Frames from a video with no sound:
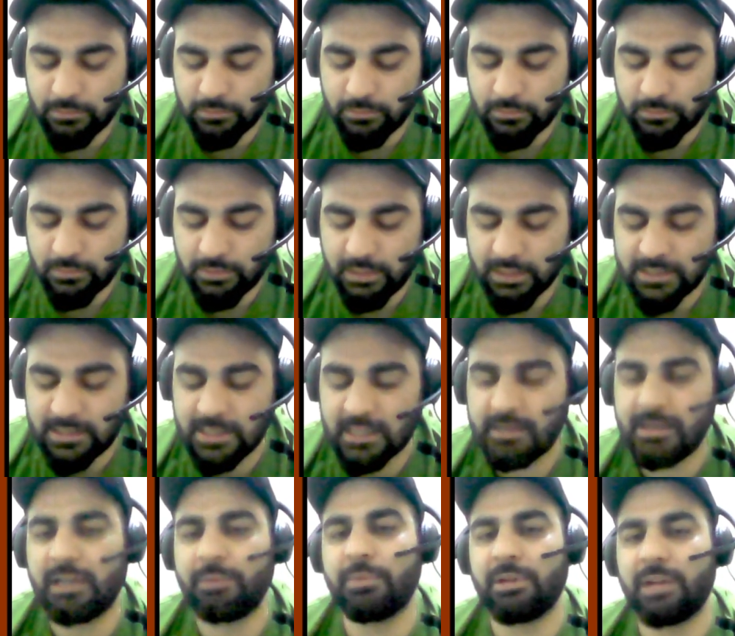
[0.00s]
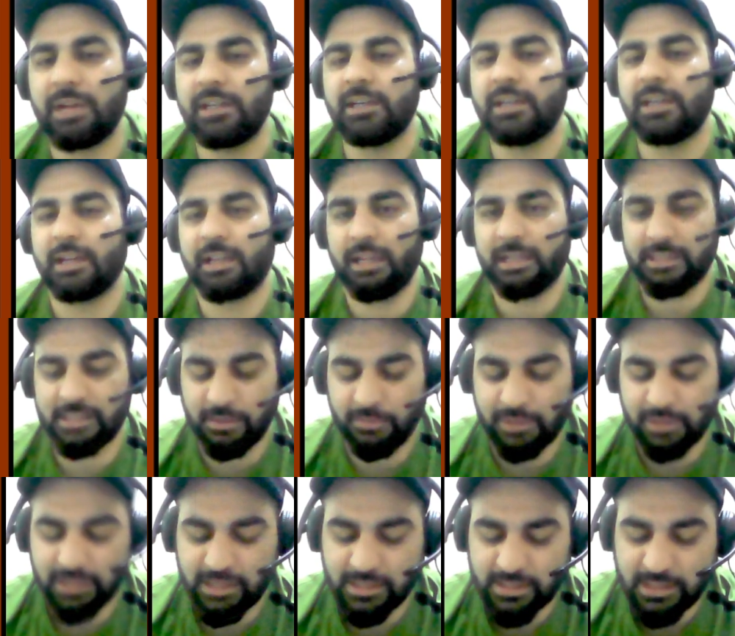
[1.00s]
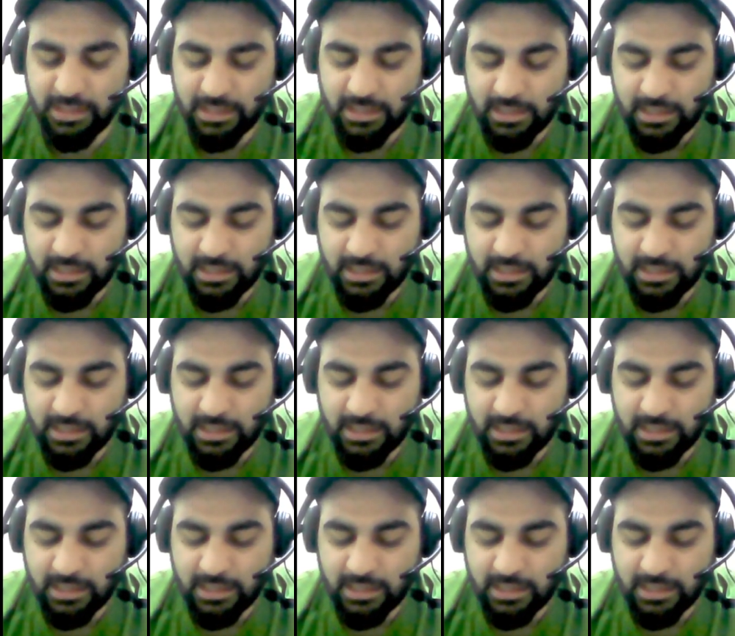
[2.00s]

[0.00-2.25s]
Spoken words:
Let me write it like in some, this is